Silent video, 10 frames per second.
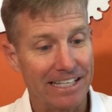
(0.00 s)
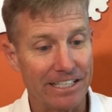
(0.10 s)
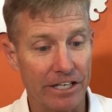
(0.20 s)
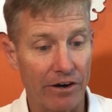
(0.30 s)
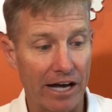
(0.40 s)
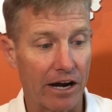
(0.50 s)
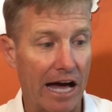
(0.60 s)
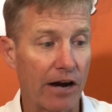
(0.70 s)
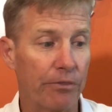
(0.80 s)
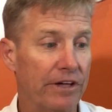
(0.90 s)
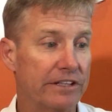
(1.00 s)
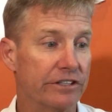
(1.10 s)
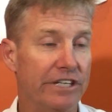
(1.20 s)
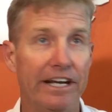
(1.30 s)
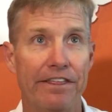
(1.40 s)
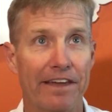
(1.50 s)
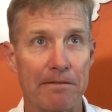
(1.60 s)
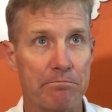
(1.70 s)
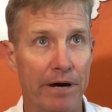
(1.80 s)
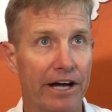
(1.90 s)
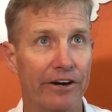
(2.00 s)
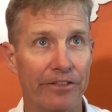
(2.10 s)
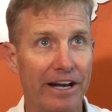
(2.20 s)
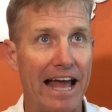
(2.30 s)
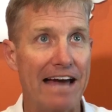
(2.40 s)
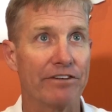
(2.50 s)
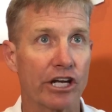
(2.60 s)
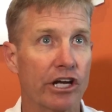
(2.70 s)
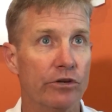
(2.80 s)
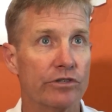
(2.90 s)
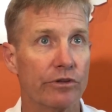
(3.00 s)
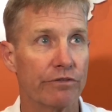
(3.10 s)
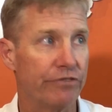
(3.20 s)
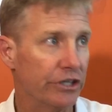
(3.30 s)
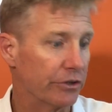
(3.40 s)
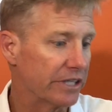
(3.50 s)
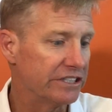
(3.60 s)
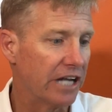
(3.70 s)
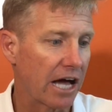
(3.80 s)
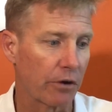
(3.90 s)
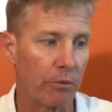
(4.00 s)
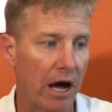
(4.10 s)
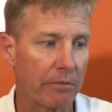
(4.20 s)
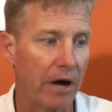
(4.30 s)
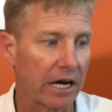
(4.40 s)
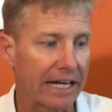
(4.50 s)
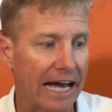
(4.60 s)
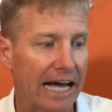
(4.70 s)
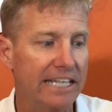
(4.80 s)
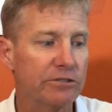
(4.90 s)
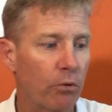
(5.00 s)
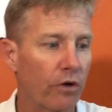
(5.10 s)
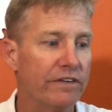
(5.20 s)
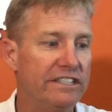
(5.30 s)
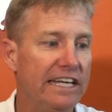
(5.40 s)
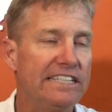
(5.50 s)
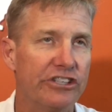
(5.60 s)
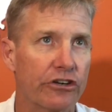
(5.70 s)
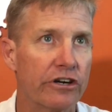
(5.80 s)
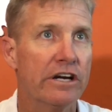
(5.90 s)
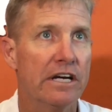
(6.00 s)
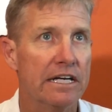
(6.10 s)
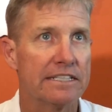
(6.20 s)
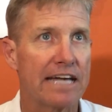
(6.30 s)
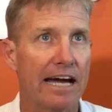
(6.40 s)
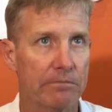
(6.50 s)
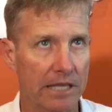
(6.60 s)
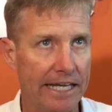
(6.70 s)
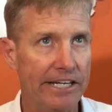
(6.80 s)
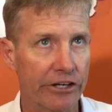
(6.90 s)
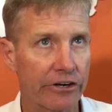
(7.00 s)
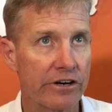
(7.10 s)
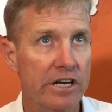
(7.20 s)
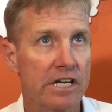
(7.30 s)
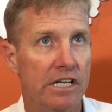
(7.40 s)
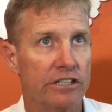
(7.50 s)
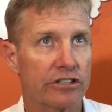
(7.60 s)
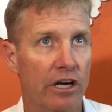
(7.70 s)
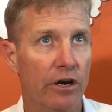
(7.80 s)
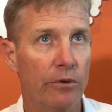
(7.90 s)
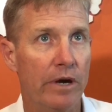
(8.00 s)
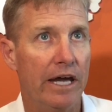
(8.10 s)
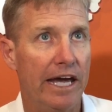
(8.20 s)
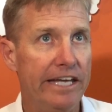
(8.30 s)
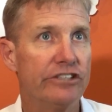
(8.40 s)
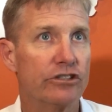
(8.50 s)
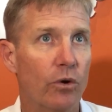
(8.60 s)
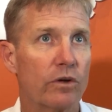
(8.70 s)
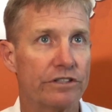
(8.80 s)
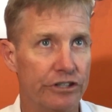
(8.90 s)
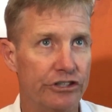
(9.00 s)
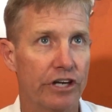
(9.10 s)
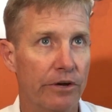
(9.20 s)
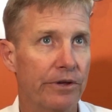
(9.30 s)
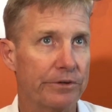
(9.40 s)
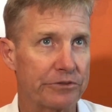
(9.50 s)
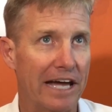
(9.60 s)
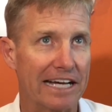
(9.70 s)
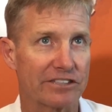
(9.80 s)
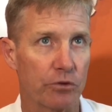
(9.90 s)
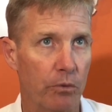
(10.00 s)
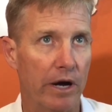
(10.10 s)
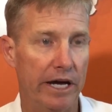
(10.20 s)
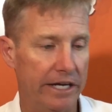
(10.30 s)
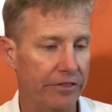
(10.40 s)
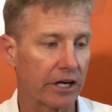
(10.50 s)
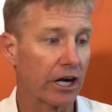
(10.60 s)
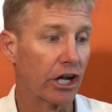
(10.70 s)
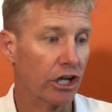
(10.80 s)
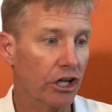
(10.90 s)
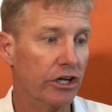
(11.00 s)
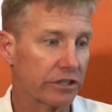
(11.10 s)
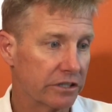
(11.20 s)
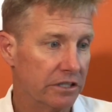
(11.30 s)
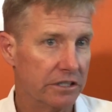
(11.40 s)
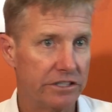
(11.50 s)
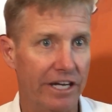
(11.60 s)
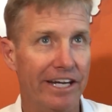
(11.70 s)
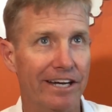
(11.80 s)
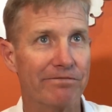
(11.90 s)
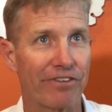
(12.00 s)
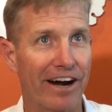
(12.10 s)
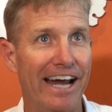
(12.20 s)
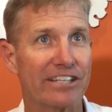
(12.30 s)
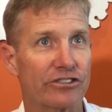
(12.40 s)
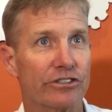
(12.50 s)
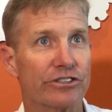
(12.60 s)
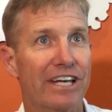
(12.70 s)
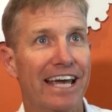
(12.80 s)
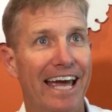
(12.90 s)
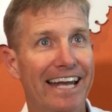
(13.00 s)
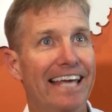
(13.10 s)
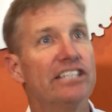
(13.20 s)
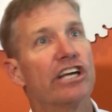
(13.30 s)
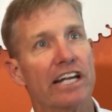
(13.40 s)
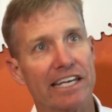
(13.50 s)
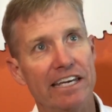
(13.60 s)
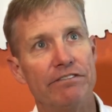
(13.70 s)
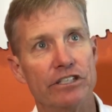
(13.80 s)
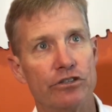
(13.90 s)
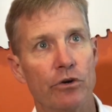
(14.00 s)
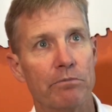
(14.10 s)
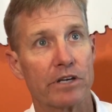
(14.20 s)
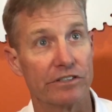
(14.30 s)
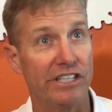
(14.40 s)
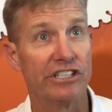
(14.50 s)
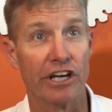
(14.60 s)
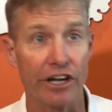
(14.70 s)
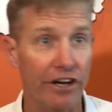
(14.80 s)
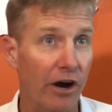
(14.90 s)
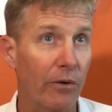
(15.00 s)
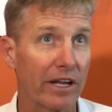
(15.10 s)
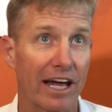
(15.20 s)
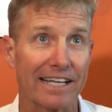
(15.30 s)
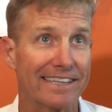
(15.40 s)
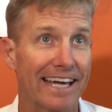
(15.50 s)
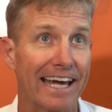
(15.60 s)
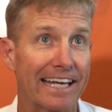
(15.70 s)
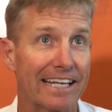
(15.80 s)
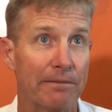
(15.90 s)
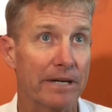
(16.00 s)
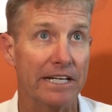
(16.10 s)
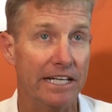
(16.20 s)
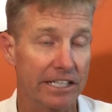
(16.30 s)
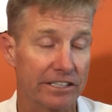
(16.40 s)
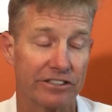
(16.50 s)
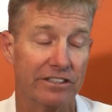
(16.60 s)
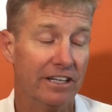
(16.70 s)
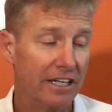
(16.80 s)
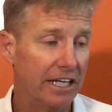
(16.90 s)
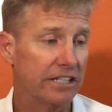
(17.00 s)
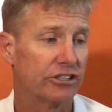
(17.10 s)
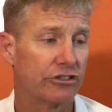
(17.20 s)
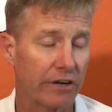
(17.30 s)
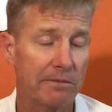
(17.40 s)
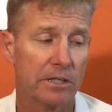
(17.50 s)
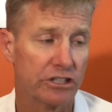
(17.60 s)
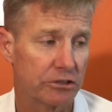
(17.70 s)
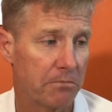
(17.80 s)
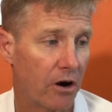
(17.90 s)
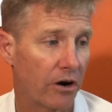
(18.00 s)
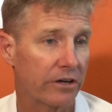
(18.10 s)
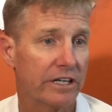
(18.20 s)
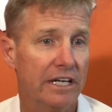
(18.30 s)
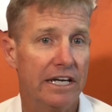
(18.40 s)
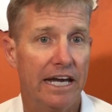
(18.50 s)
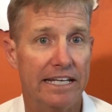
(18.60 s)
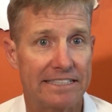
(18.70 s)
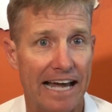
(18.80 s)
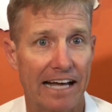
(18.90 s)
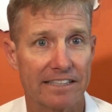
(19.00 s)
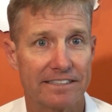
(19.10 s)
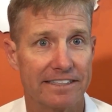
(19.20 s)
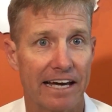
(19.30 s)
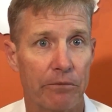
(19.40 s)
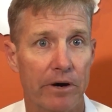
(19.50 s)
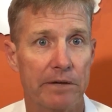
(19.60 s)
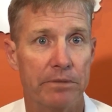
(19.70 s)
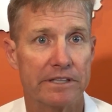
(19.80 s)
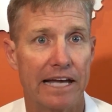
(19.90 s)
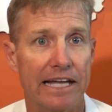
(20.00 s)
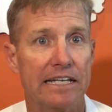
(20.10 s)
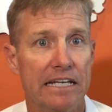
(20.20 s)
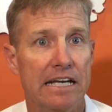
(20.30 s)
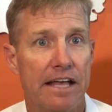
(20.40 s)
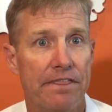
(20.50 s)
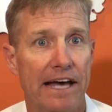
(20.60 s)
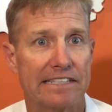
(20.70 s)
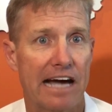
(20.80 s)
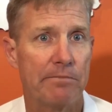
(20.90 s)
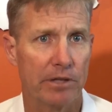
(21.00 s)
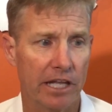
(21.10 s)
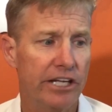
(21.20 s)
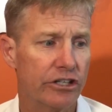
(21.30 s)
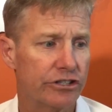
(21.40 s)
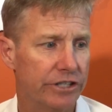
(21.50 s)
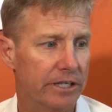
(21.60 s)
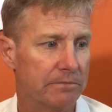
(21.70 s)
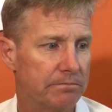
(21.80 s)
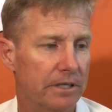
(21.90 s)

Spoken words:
you know, I don't think there's anything better than having a coach on the field. He's not a rah-rah guy. He's more of a teacher-type leader. So he's going to show those guys the way, and they're going to look to him for answers, and he's going to give it to him because he's going to know it like that. I mean, he is extremely smart and talented that way, but that type of leadership